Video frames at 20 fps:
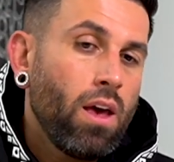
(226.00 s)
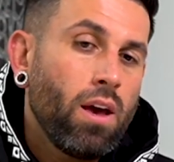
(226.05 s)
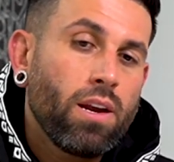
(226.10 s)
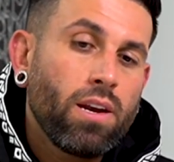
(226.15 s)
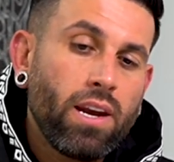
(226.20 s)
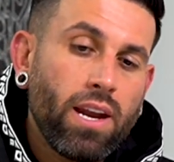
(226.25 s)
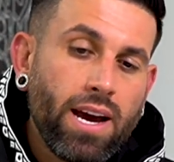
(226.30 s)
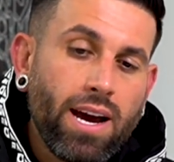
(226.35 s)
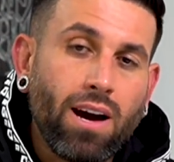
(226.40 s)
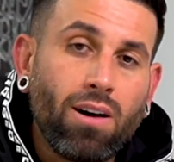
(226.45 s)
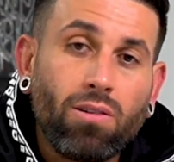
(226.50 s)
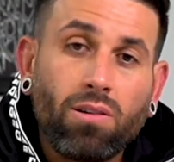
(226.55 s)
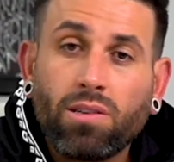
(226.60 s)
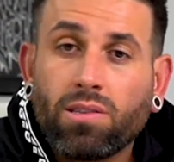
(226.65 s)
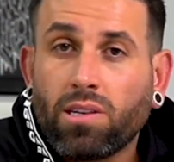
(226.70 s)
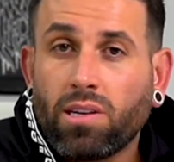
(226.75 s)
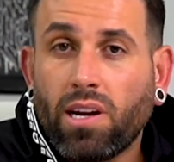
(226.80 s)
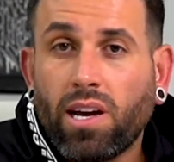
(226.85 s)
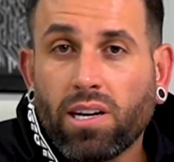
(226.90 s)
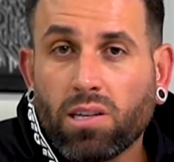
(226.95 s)
Now,
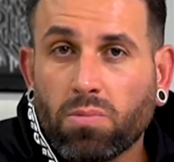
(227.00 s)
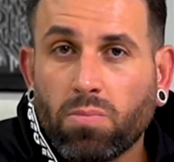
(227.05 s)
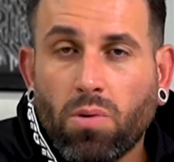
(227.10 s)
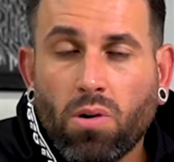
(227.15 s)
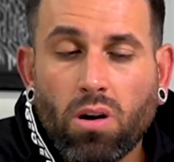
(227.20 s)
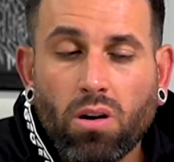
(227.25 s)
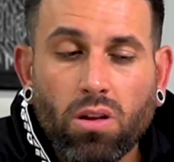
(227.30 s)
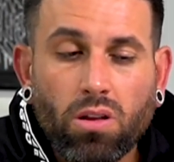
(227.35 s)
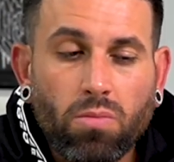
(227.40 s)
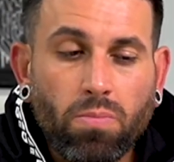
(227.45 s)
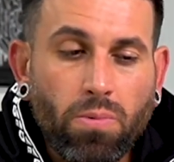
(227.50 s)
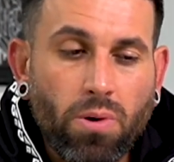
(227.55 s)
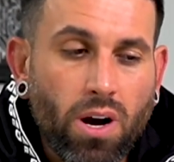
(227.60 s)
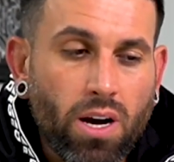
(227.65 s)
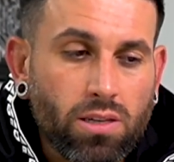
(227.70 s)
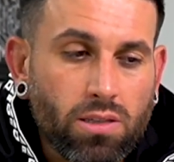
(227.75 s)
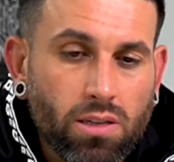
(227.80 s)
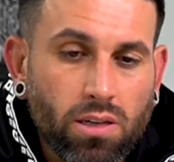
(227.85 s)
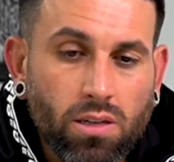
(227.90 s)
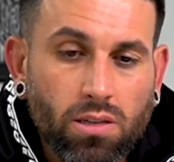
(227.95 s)
the next part of the
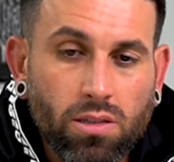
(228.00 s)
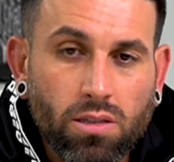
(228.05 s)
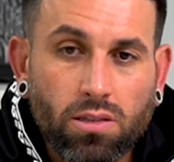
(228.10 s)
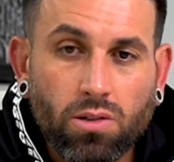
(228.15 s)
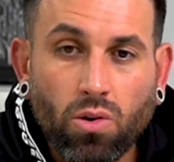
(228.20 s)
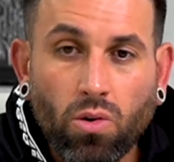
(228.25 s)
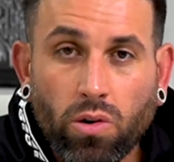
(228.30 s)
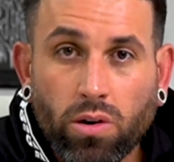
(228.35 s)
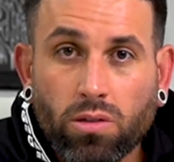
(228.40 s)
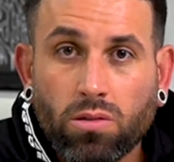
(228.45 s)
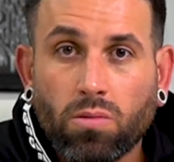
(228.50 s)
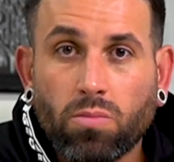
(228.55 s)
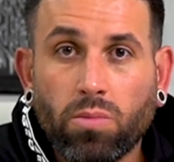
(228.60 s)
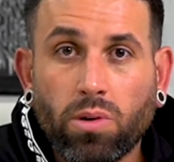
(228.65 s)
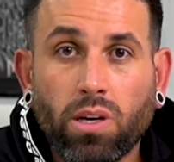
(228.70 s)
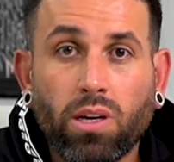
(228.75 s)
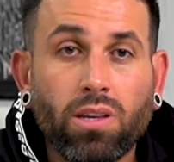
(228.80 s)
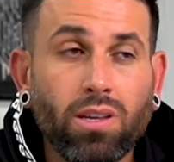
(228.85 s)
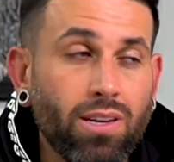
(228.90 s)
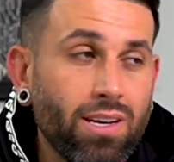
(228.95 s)
process is going to
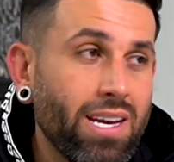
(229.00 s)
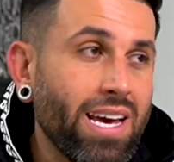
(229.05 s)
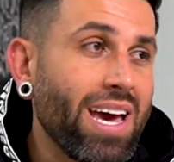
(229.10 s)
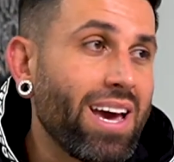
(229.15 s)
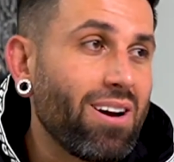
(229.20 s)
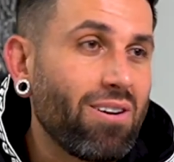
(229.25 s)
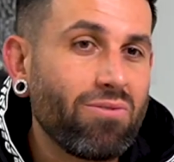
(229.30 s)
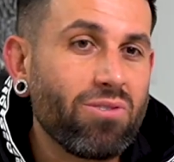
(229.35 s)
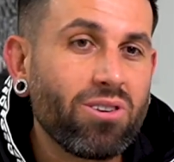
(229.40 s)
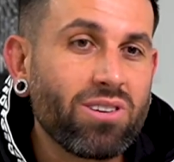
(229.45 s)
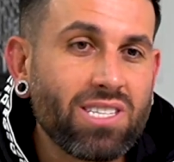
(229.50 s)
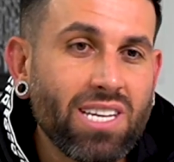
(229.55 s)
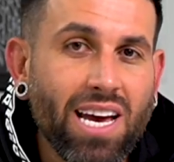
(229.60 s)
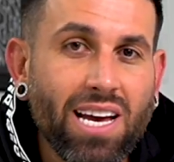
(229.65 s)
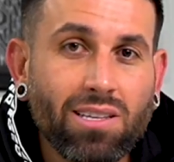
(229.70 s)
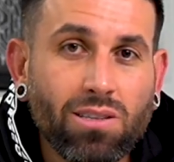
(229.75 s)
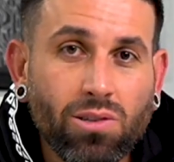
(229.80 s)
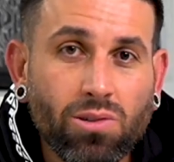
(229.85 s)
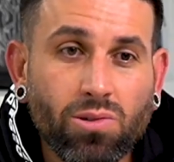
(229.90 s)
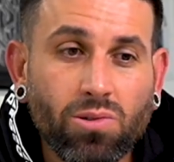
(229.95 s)
be the day of your
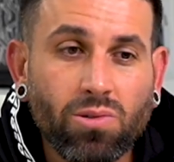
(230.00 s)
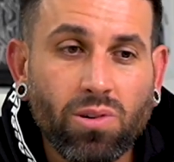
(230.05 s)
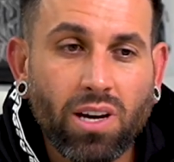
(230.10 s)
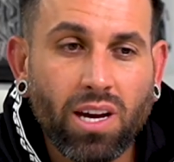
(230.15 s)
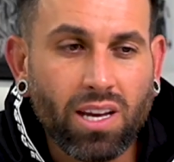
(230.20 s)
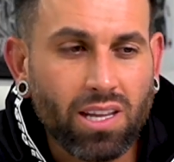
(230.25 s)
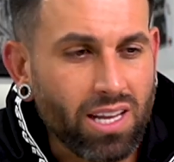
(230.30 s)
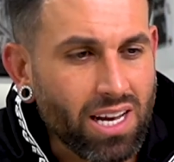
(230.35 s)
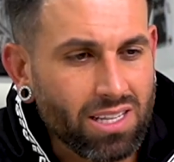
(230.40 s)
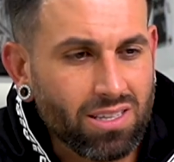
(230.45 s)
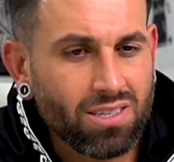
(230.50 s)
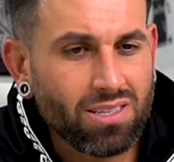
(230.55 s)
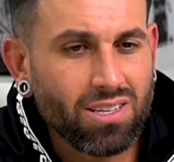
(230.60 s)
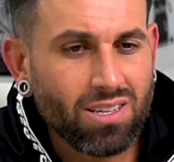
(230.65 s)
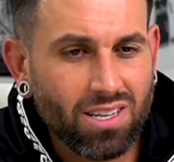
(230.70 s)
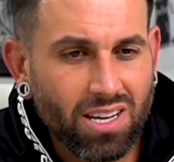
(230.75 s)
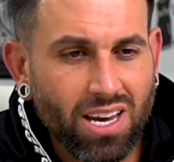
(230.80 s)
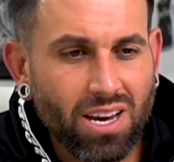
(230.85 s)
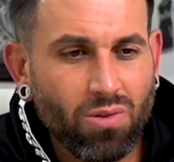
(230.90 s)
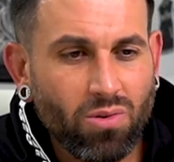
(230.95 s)
tattoo. And that's the
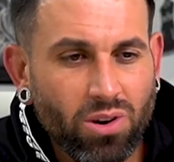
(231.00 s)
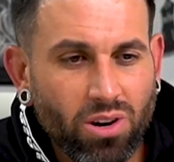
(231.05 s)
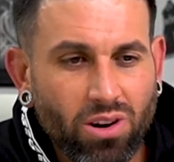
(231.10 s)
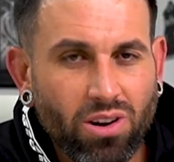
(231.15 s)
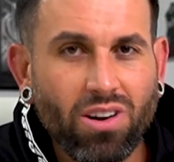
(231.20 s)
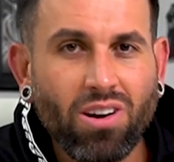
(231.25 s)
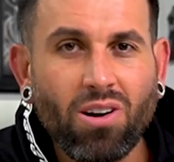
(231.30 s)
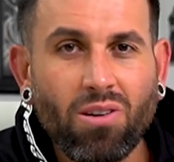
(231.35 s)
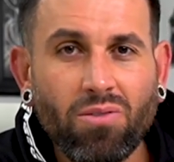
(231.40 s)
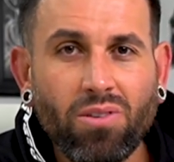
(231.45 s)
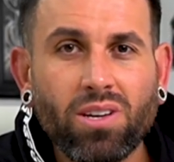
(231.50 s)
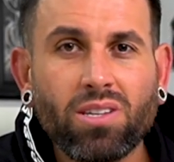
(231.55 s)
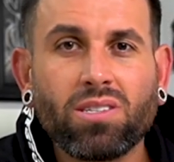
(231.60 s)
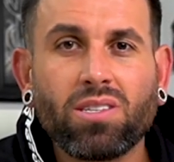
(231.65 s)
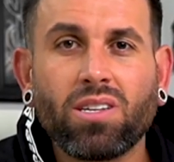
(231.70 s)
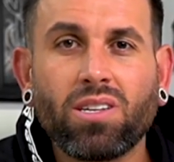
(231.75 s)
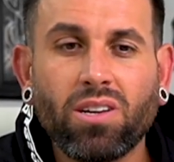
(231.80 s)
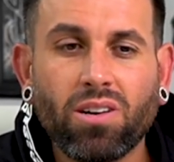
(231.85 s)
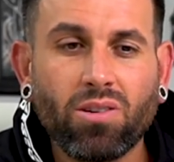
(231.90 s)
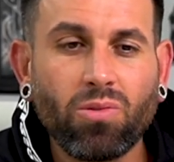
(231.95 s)
day where you're nervous
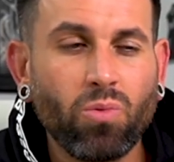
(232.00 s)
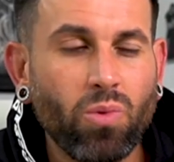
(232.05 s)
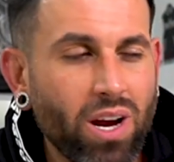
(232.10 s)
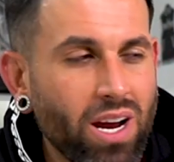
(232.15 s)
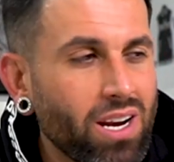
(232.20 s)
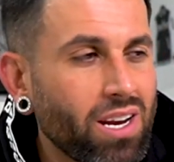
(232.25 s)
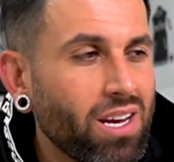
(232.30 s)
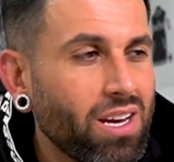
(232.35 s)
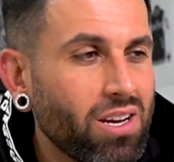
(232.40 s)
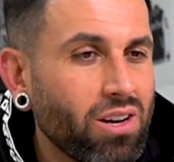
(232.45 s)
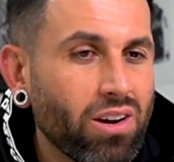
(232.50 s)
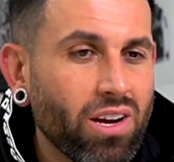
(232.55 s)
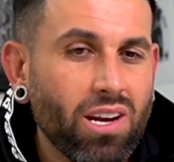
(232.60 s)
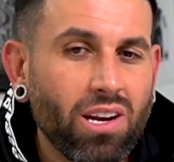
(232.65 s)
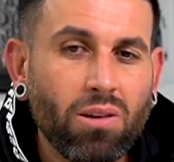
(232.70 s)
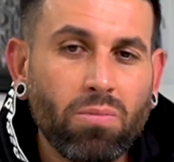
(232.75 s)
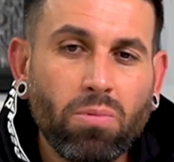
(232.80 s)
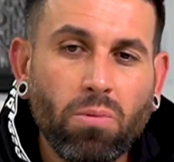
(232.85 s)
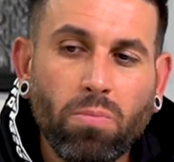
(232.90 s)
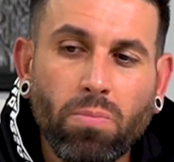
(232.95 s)
and you're ready and you're
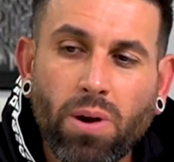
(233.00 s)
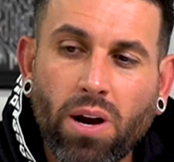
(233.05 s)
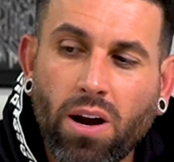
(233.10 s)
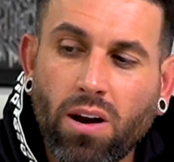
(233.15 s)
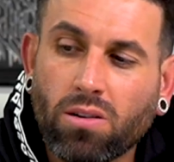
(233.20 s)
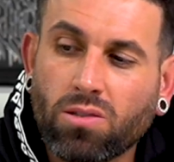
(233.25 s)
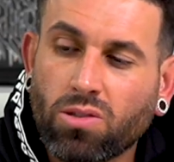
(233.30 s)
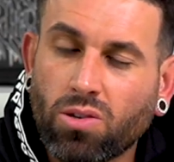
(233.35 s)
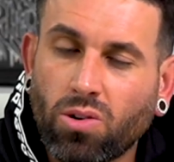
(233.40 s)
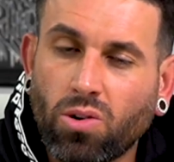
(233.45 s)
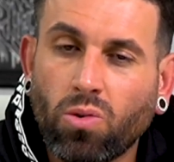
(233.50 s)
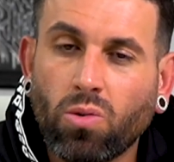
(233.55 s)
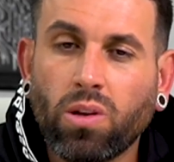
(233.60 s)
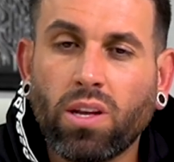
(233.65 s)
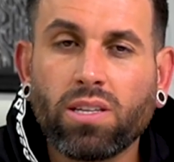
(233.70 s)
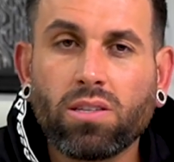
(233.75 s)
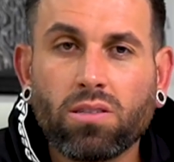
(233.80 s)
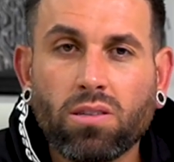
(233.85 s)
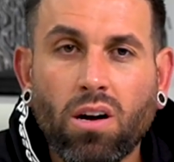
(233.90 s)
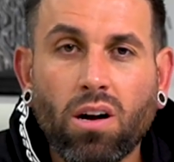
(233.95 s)
getting prepared. So
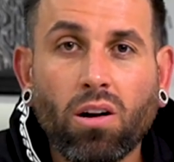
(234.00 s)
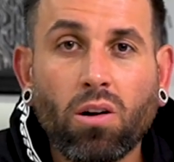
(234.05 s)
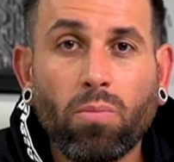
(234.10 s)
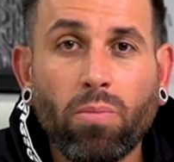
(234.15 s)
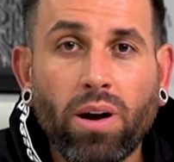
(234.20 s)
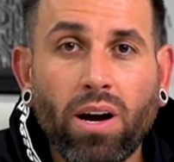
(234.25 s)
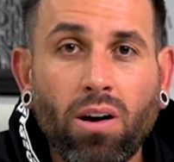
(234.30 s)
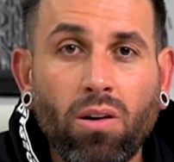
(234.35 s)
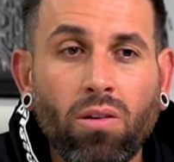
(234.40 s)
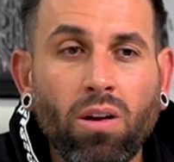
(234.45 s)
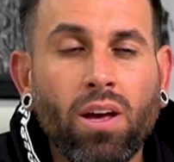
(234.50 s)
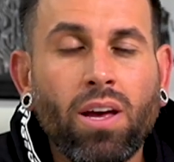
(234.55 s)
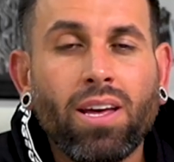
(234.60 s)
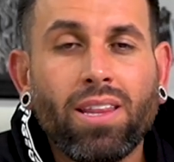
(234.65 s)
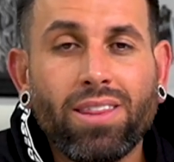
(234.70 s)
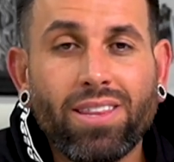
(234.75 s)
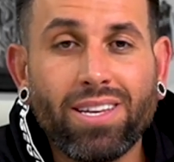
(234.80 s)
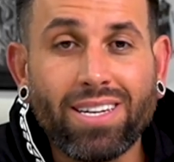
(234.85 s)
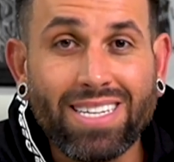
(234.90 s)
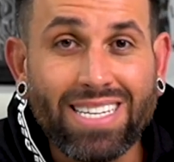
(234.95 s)
let's talk about
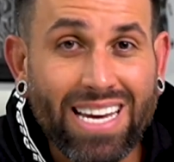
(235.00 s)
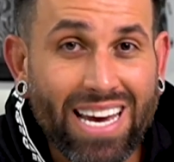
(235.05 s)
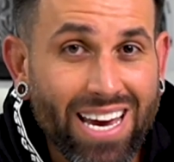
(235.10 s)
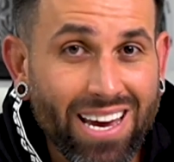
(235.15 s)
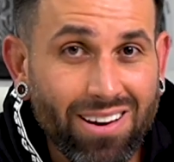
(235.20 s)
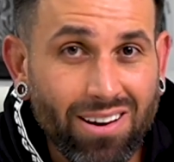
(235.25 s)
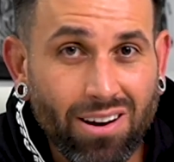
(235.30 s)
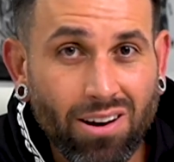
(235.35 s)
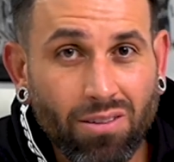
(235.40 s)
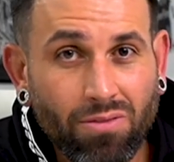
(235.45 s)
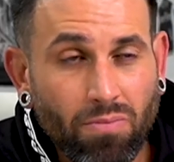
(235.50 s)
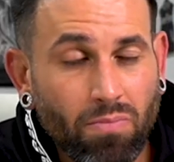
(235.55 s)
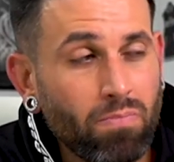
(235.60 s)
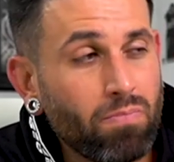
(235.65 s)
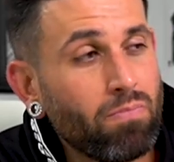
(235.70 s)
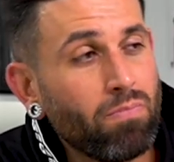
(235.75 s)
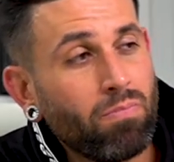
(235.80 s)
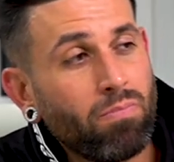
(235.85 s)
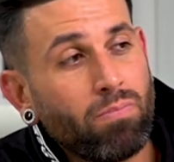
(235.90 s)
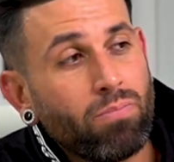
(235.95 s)
the day of
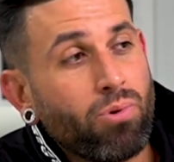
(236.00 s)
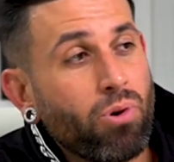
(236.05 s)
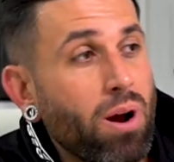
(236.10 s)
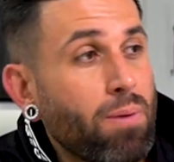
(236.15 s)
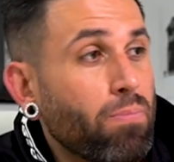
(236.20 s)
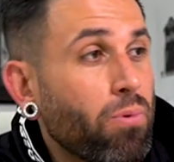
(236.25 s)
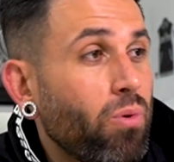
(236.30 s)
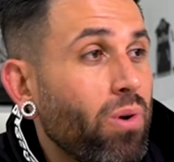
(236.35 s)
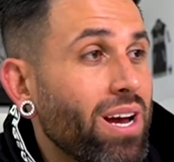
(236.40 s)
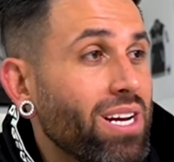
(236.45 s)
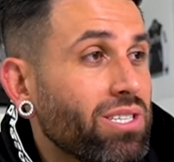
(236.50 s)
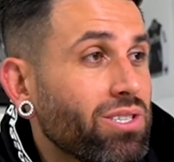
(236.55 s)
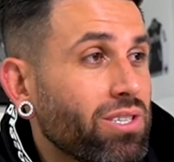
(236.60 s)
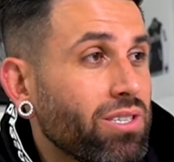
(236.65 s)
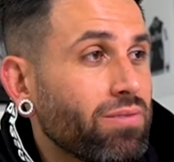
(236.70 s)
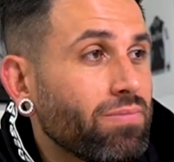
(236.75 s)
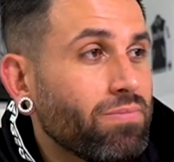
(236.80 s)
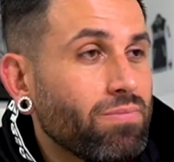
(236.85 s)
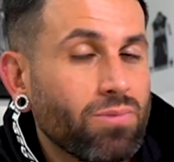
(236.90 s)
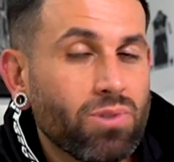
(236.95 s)

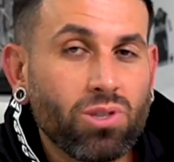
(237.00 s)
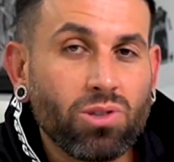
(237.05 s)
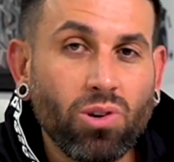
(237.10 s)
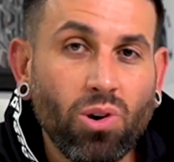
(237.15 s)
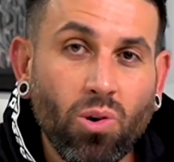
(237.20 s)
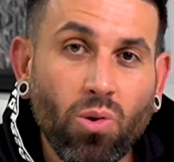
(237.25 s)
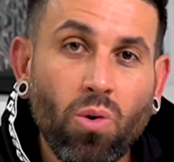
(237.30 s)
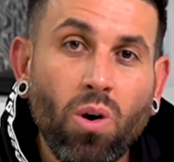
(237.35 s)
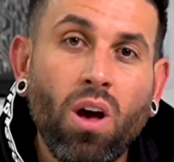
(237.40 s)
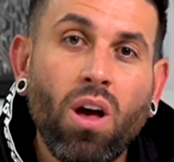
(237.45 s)
preparation. So